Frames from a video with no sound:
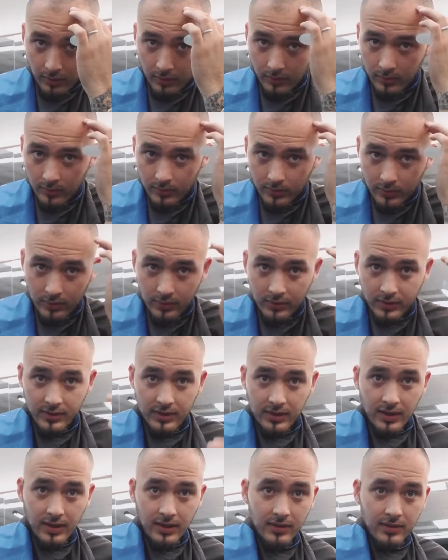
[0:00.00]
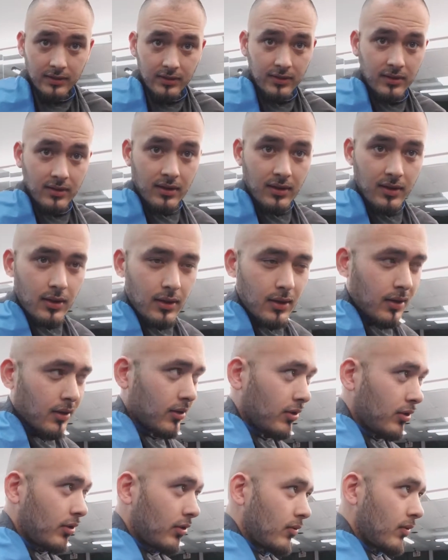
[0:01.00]
going to the sides.
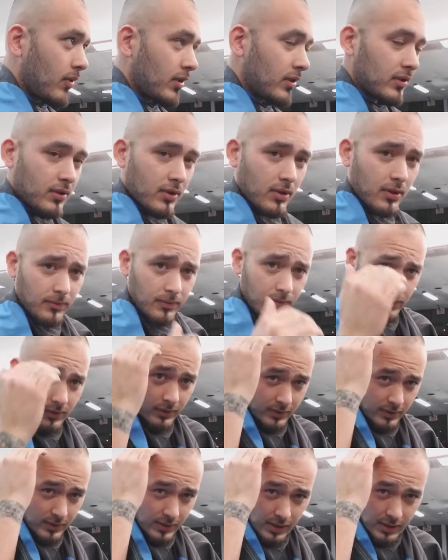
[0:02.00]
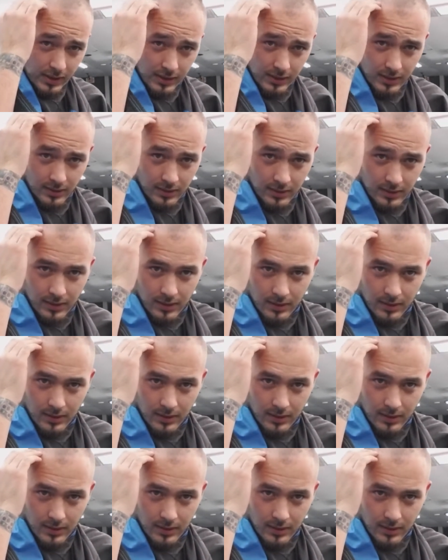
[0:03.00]
You don't want to start from the side